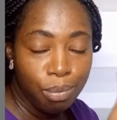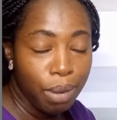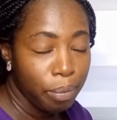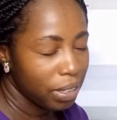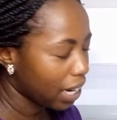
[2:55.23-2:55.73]

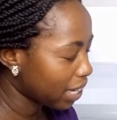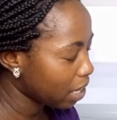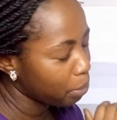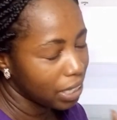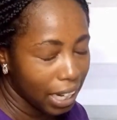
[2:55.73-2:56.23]

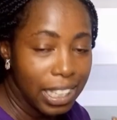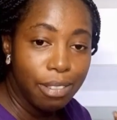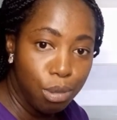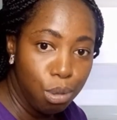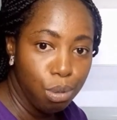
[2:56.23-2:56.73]

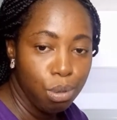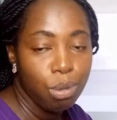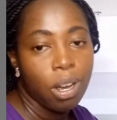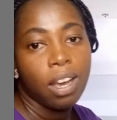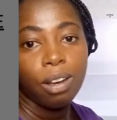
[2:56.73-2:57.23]
-2
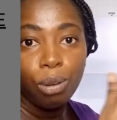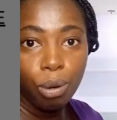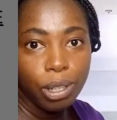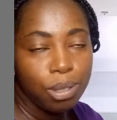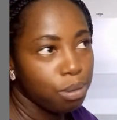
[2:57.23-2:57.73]

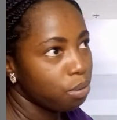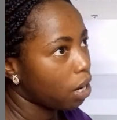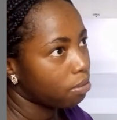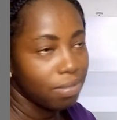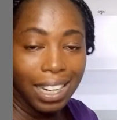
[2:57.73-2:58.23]
going to
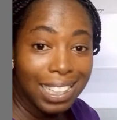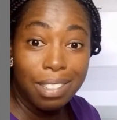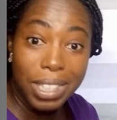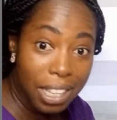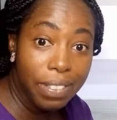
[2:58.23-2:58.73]

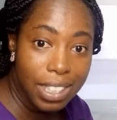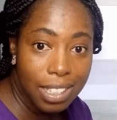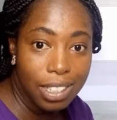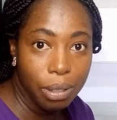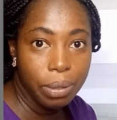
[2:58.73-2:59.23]

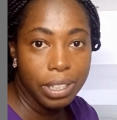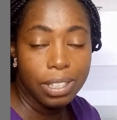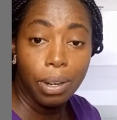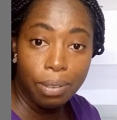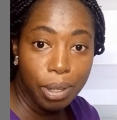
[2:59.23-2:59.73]
-17 degrees
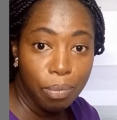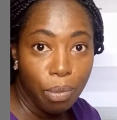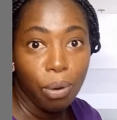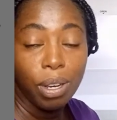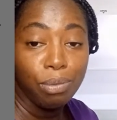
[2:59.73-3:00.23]
or even
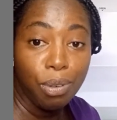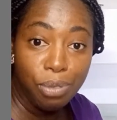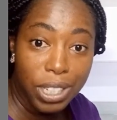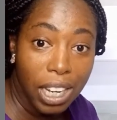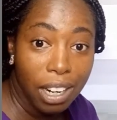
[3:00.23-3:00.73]
more if your
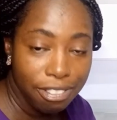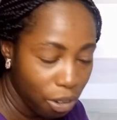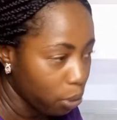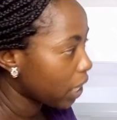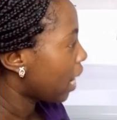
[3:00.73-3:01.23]
fridge can afford.